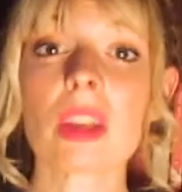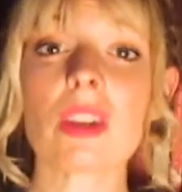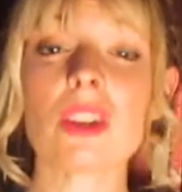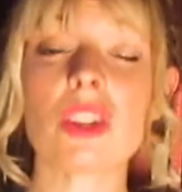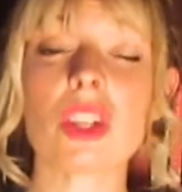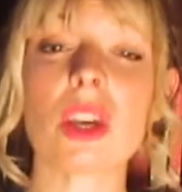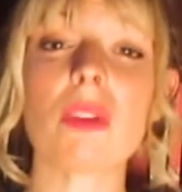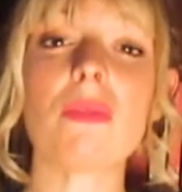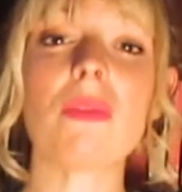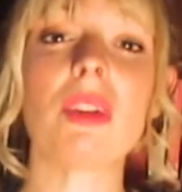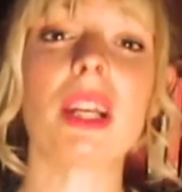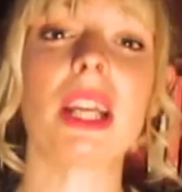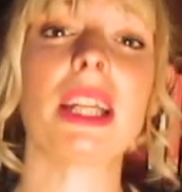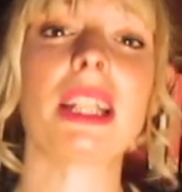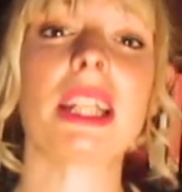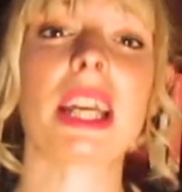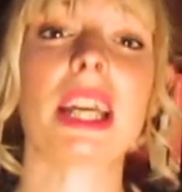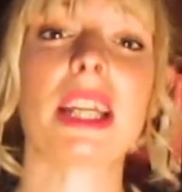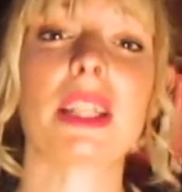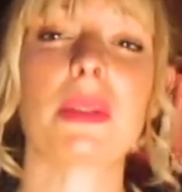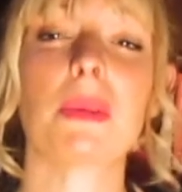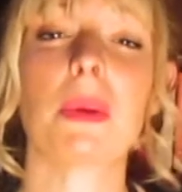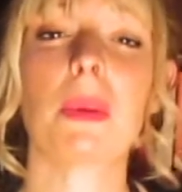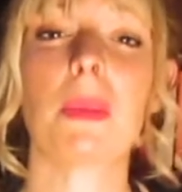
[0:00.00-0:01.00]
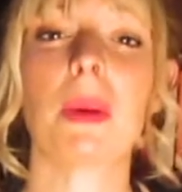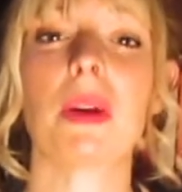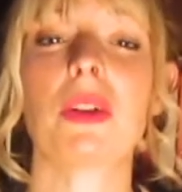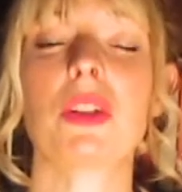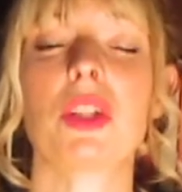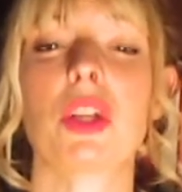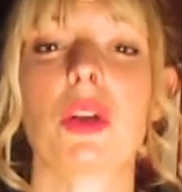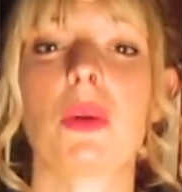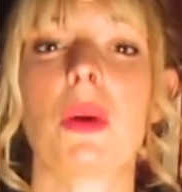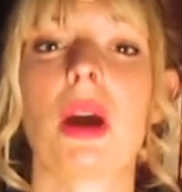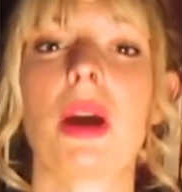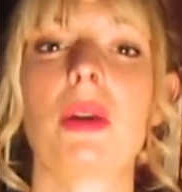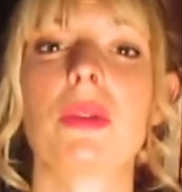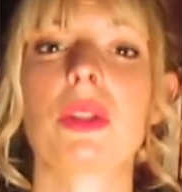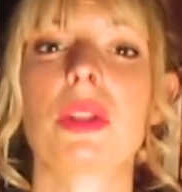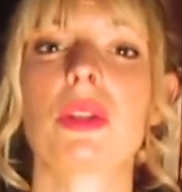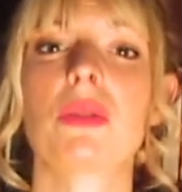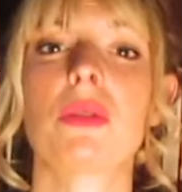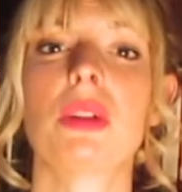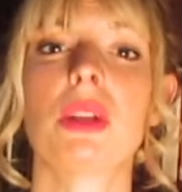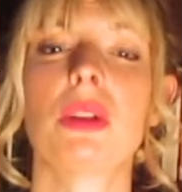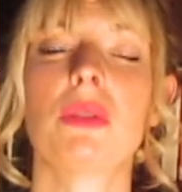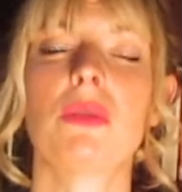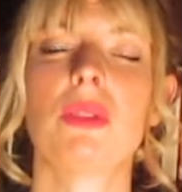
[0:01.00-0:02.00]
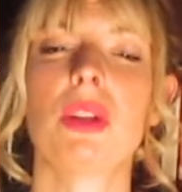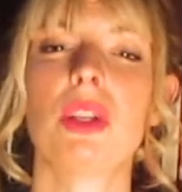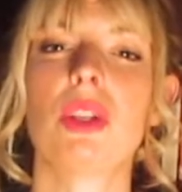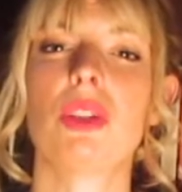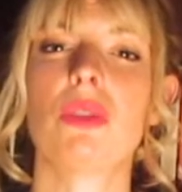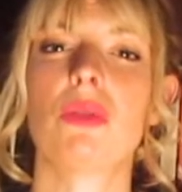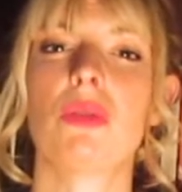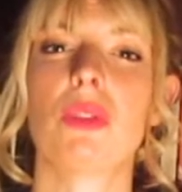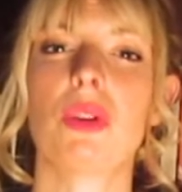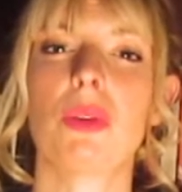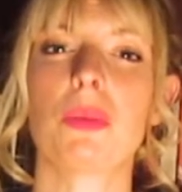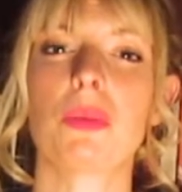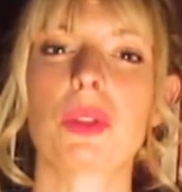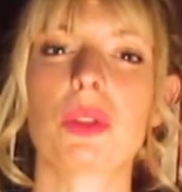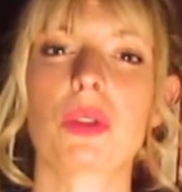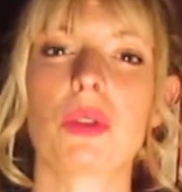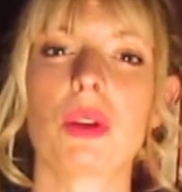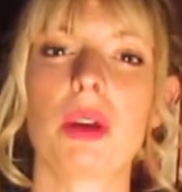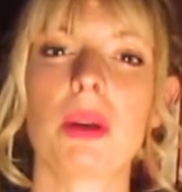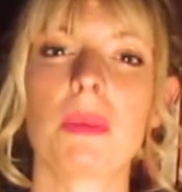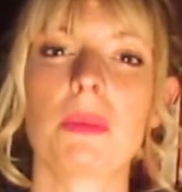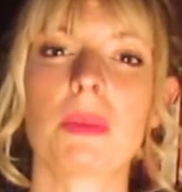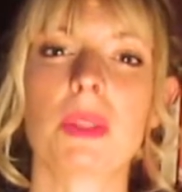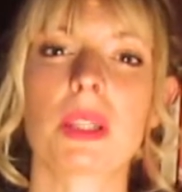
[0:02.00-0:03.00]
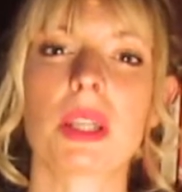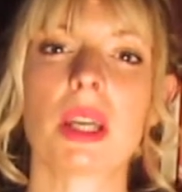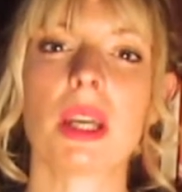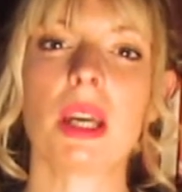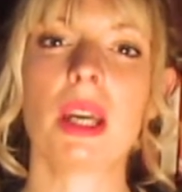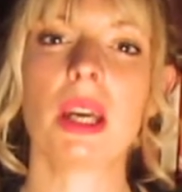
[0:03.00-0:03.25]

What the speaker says: Generally it takes me about 2 hours to read a feature film script,